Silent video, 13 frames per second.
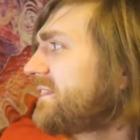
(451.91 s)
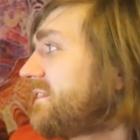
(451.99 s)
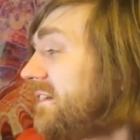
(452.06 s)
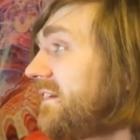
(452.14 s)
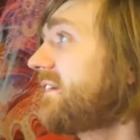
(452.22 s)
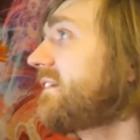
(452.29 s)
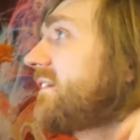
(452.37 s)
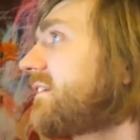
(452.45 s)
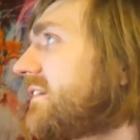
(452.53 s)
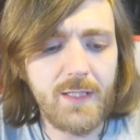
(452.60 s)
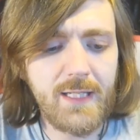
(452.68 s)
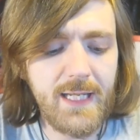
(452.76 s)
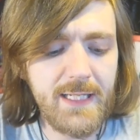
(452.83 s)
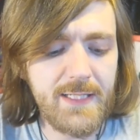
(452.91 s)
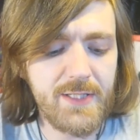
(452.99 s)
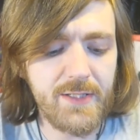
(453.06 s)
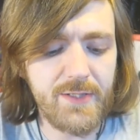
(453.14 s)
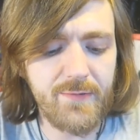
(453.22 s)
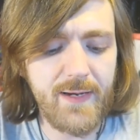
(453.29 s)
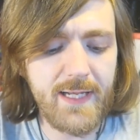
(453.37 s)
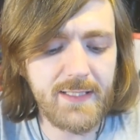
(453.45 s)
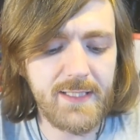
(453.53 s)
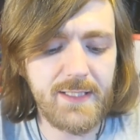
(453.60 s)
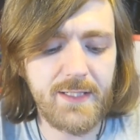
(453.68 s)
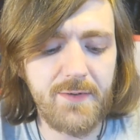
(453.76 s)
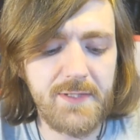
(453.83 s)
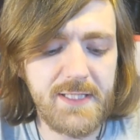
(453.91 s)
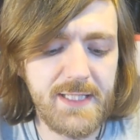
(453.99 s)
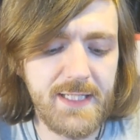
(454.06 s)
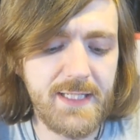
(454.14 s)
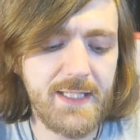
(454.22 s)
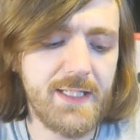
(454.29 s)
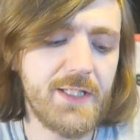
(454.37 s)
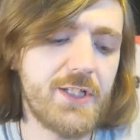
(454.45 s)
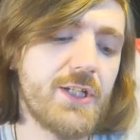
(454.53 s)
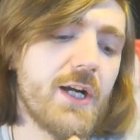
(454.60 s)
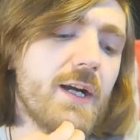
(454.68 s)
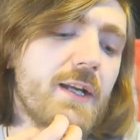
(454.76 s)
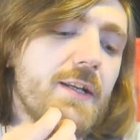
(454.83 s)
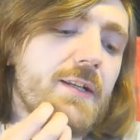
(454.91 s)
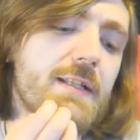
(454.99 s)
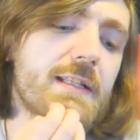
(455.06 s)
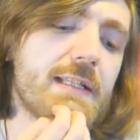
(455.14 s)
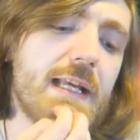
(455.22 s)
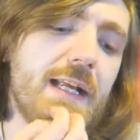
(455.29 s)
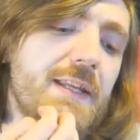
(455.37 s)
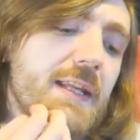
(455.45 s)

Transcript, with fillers: No. The kids are directed to go and see these giants,